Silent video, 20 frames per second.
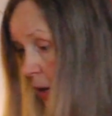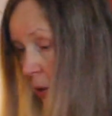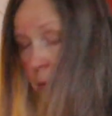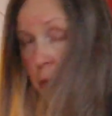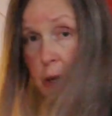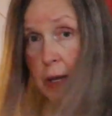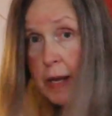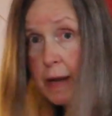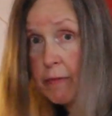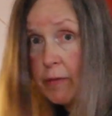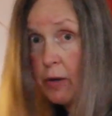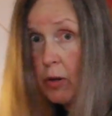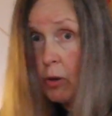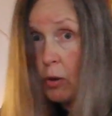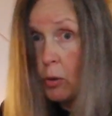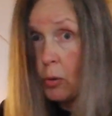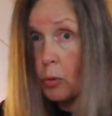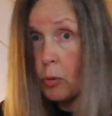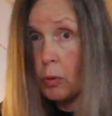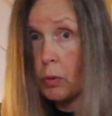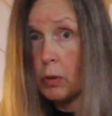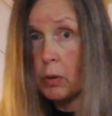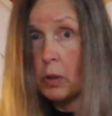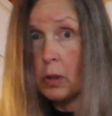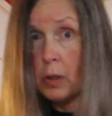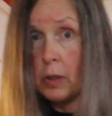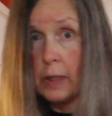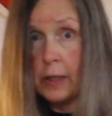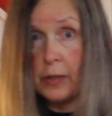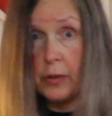Well, I have a hoe.
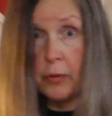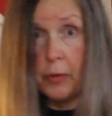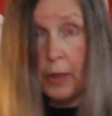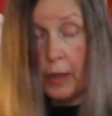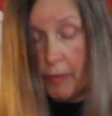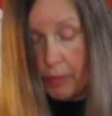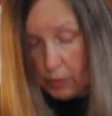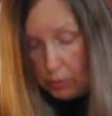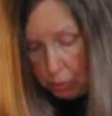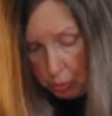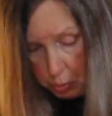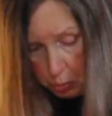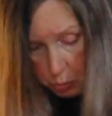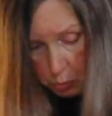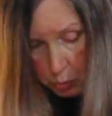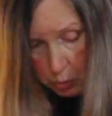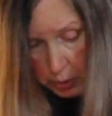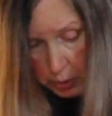I do have a hoe.